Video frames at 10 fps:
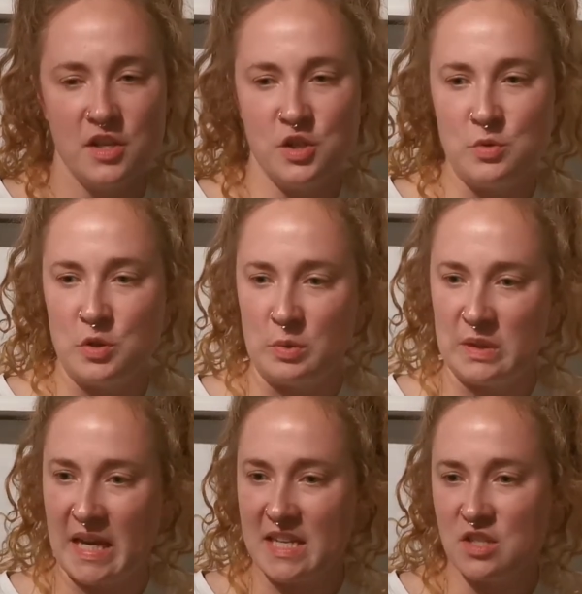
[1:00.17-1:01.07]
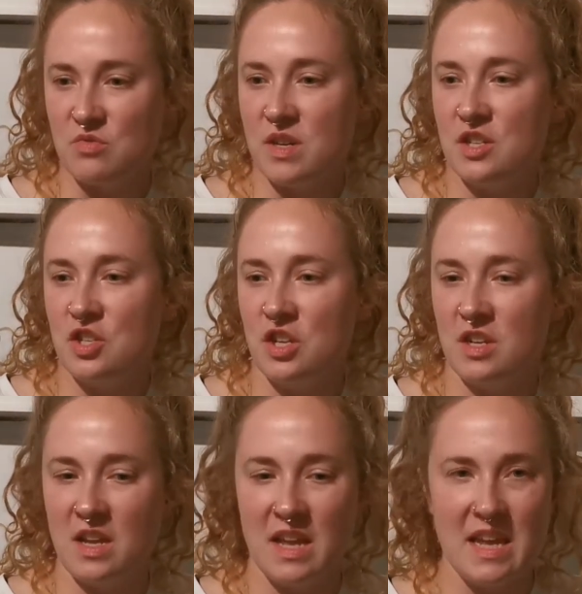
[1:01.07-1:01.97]
due to
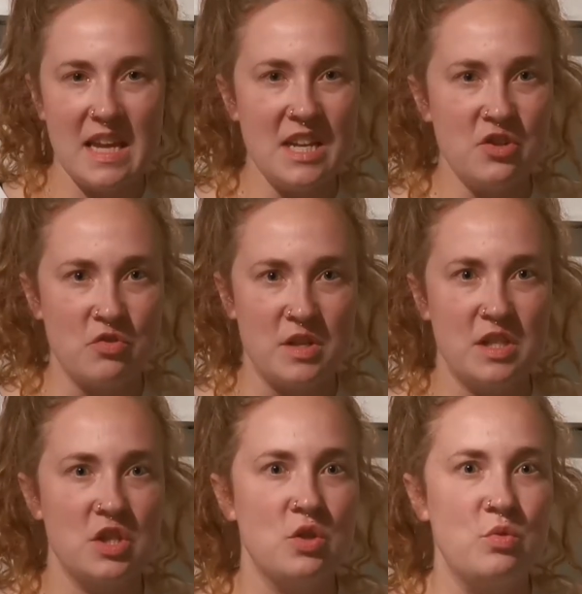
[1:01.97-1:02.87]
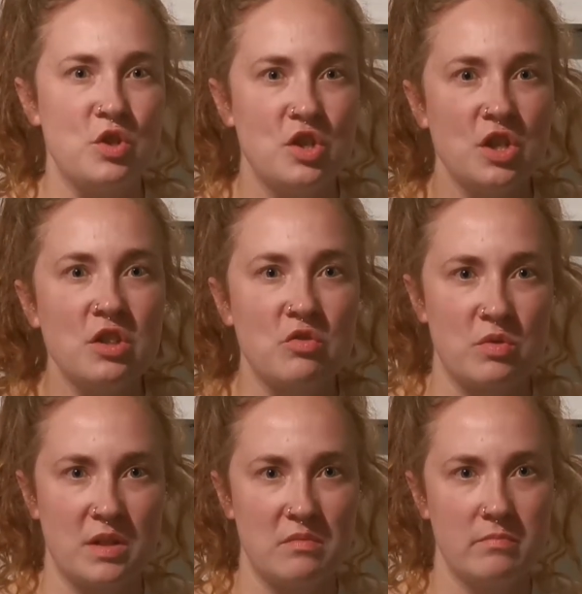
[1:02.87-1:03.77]
laceration injuries to
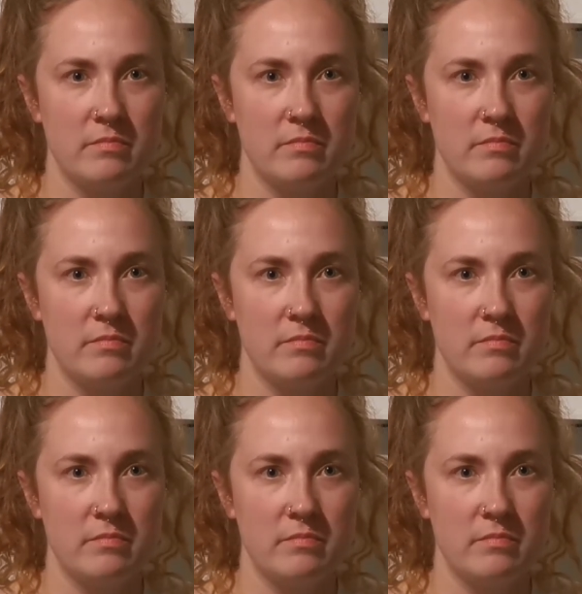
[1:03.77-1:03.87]
children.